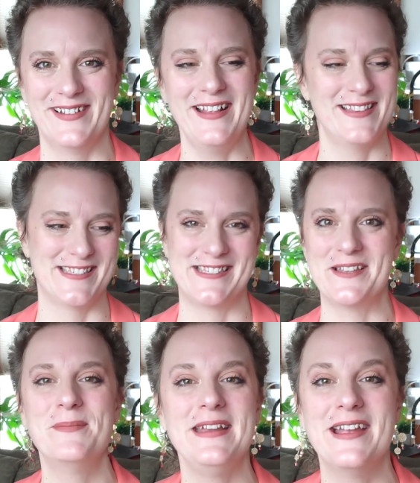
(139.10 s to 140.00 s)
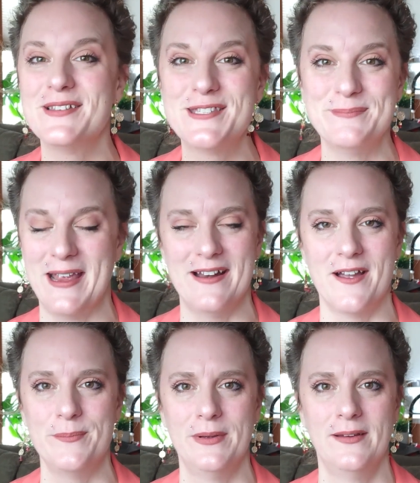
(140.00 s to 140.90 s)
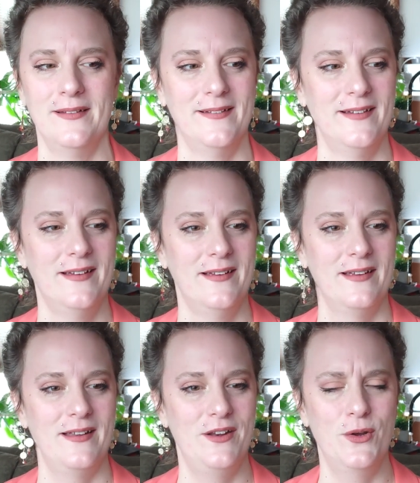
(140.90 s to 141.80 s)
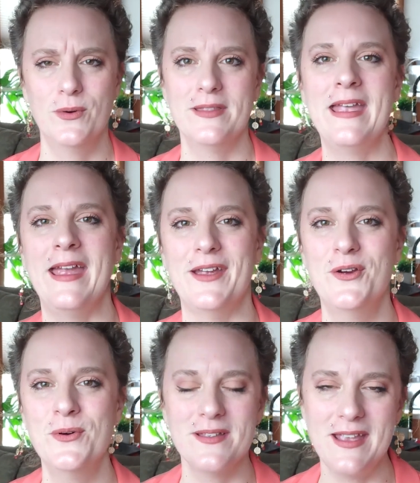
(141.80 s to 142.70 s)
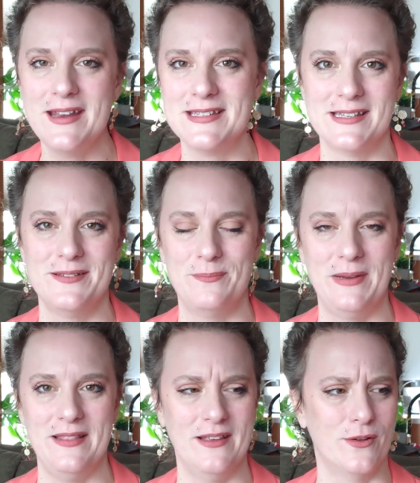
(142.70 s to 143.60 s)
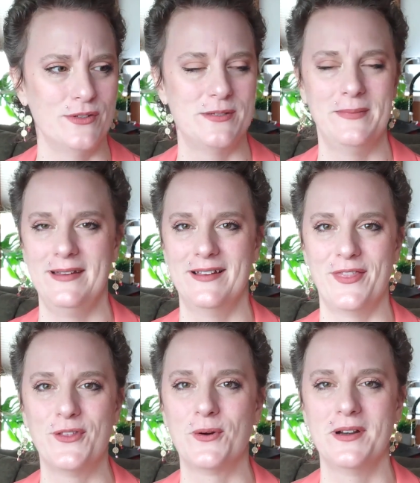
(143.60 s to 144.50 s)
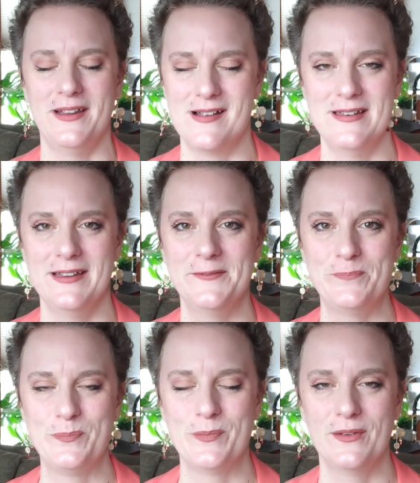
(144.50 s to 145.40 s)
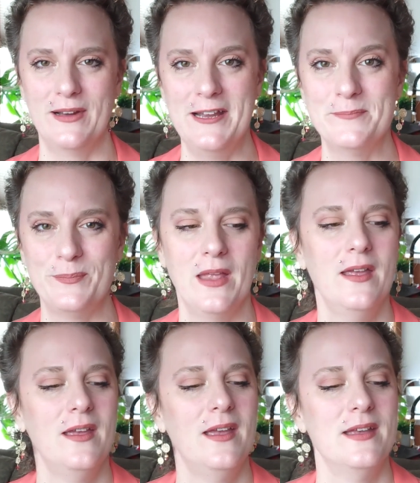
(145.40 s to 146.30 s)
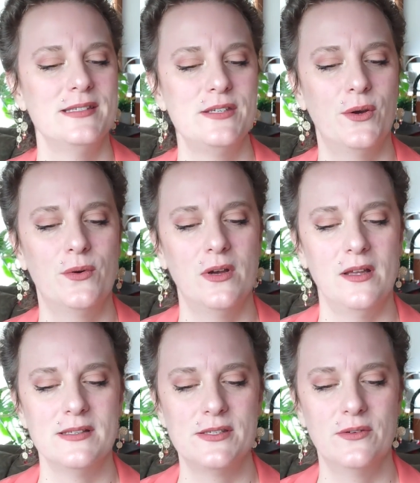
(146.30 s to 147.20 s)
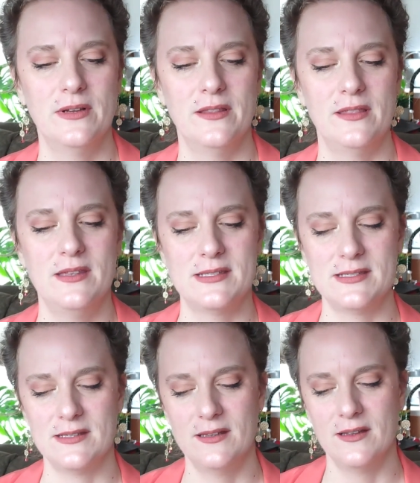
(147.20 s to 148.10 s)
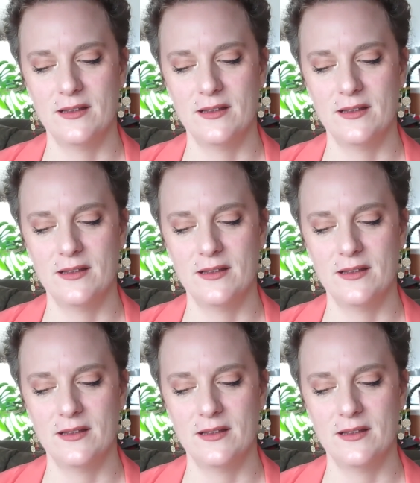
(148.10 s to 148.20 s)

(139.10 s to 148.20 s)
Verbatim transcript: right? This is somebody else made up. And who are they? Who are they to be the ultimate authority on it, right? So, so this